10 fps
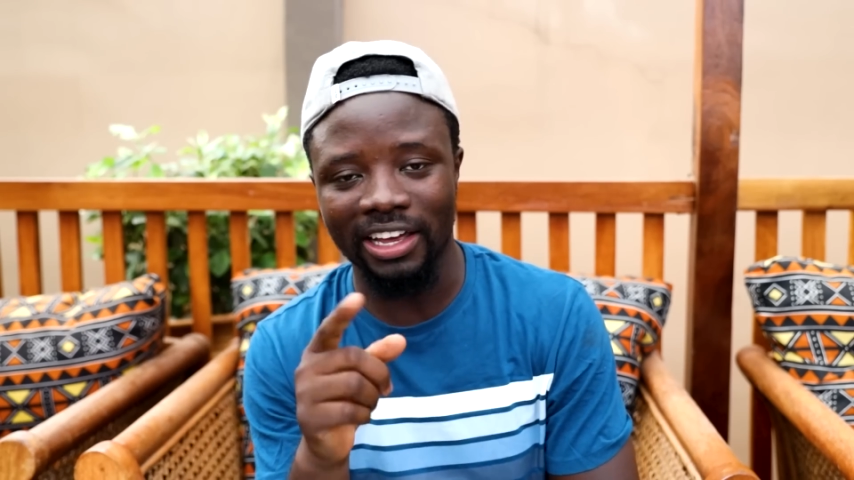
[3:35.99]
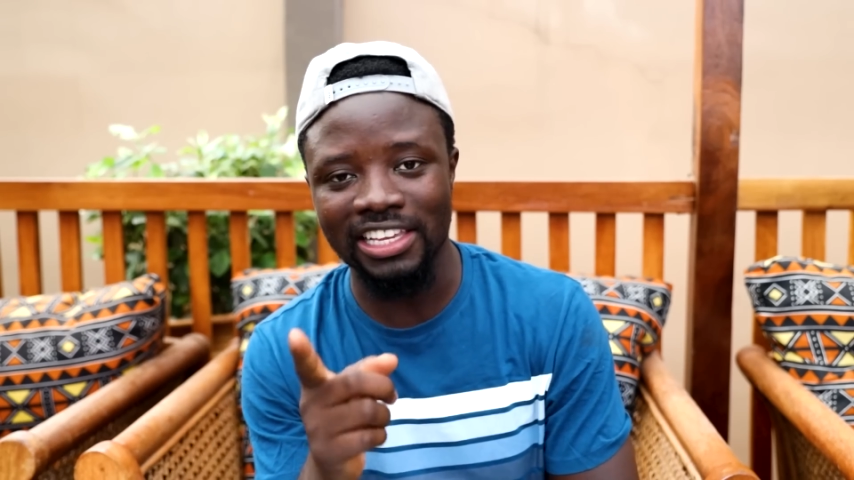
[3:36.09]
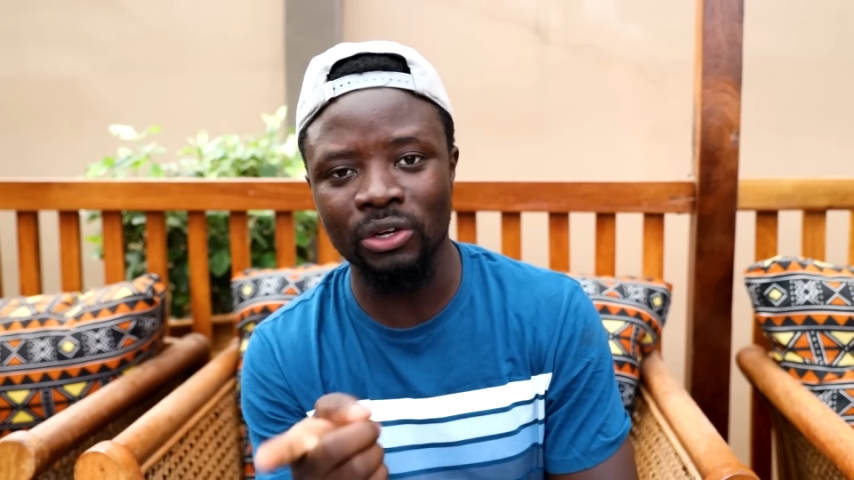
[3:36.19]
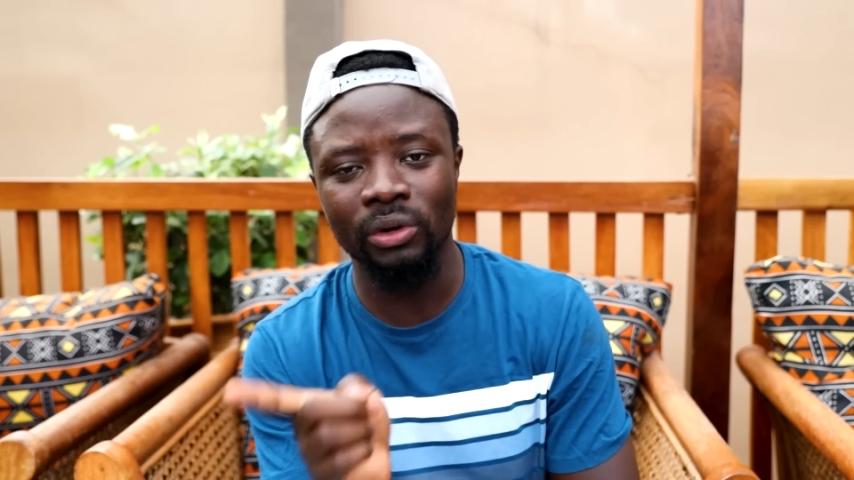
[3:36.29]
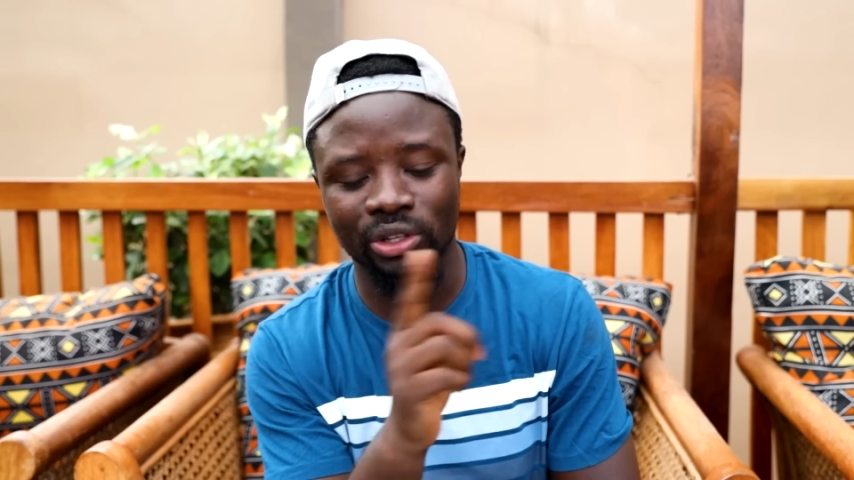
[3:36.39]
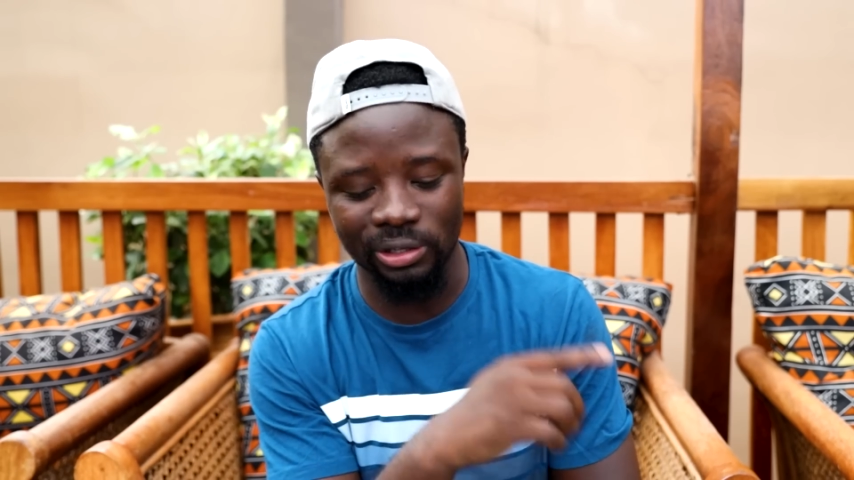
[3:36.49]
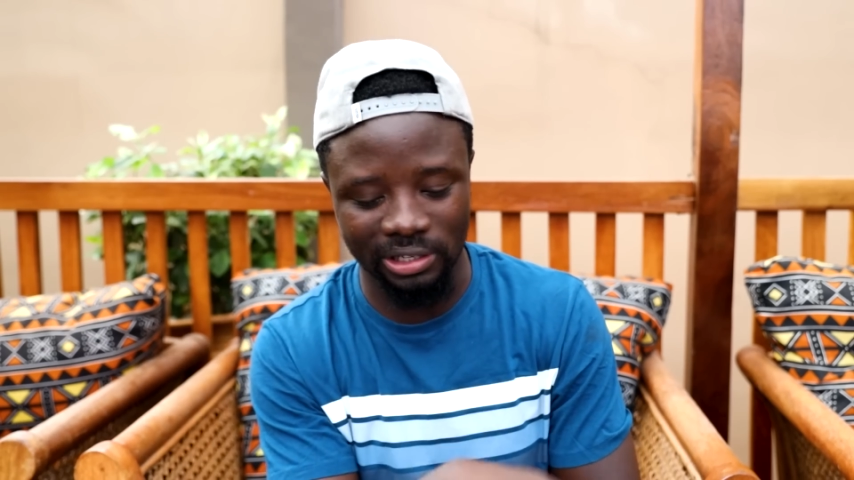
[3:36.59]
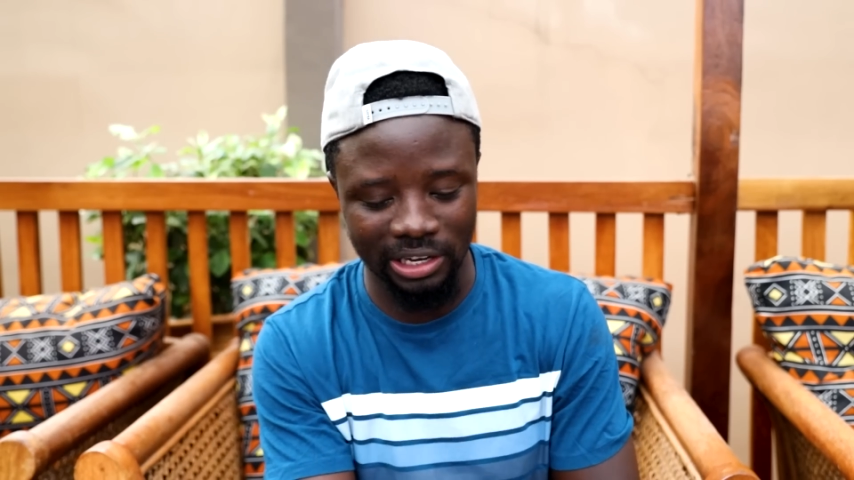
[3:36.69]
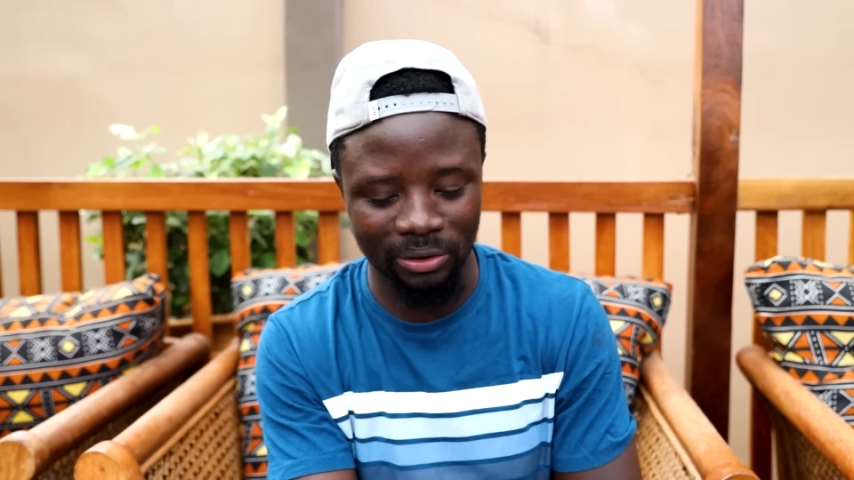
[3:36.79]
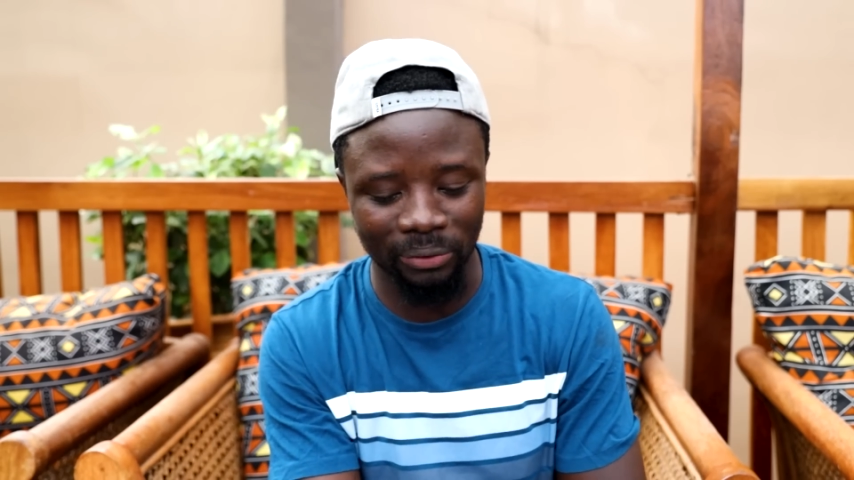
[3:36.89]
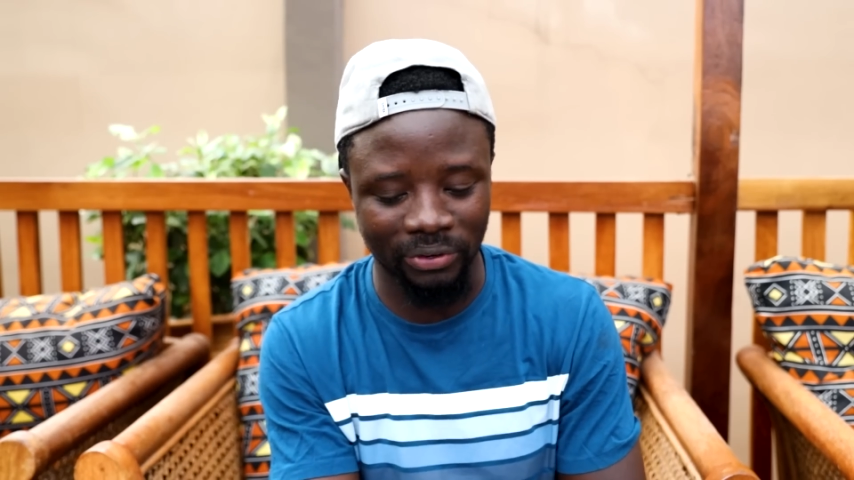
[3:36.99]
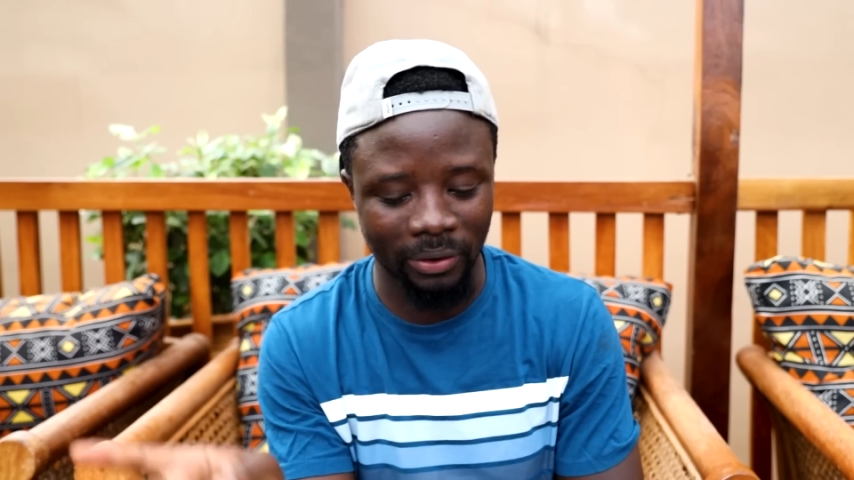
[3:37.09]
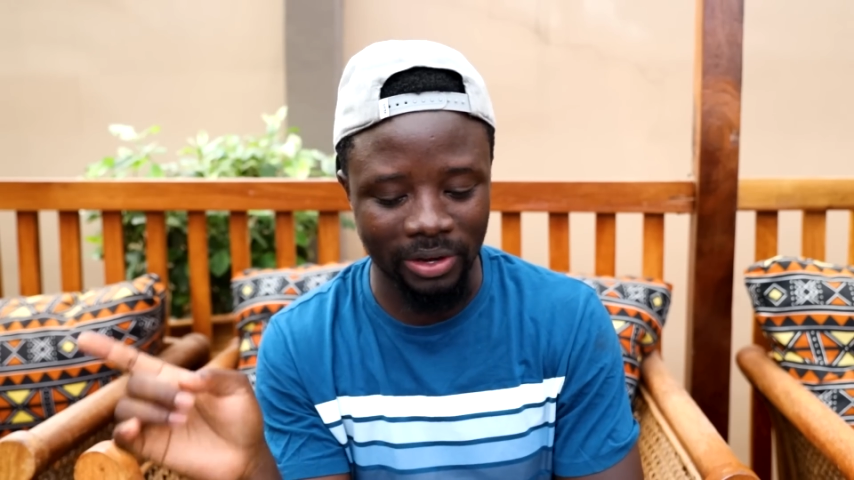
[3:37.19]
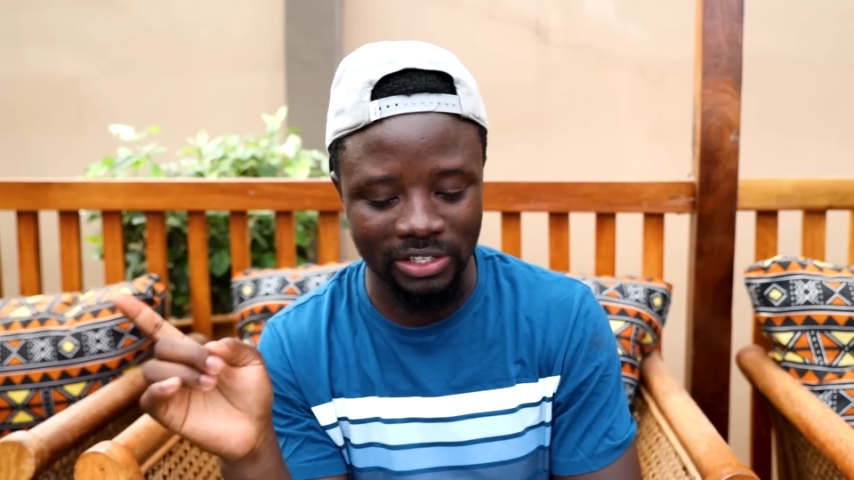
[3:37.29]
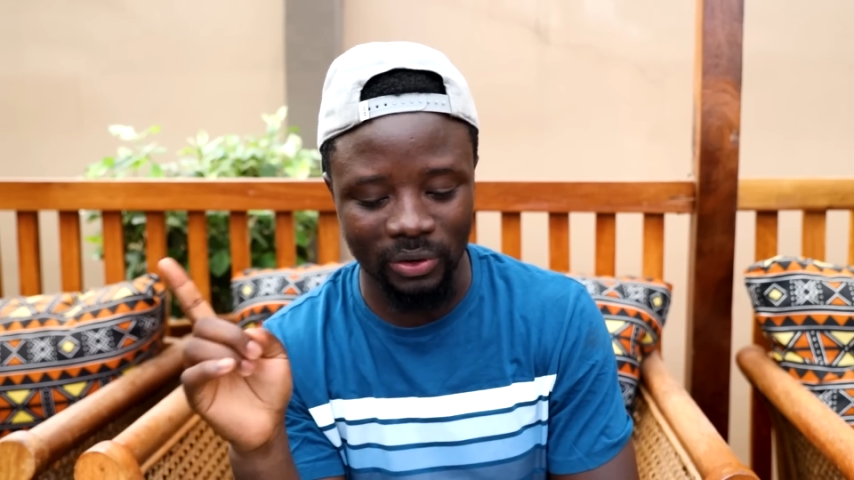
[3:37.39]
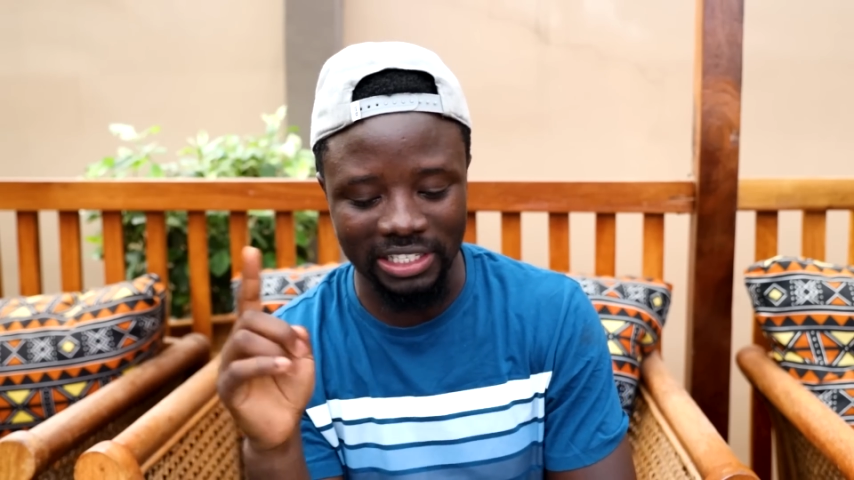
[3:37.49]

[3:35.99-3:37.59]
Kese retweet you know three reason I